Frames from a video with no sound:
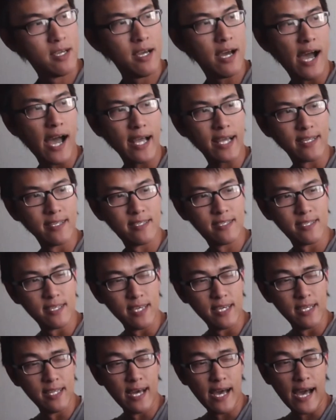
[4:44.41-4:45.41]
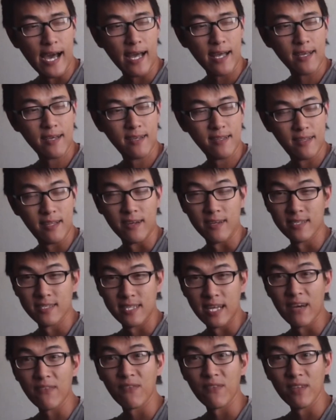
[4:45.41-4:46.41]
I can see that there's
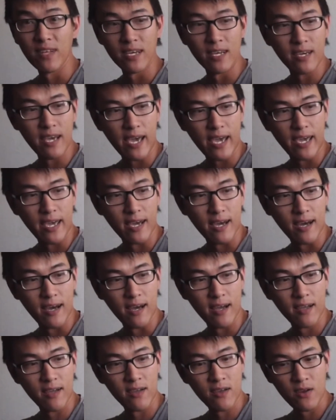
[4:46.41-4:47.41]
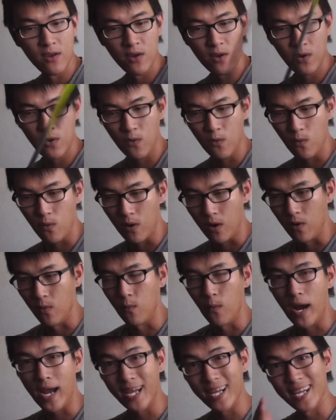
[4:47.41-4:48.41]
definitely a
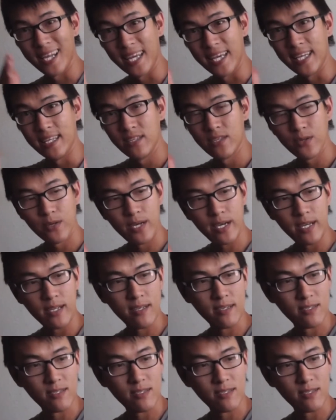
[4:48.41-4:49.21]
right lean to it.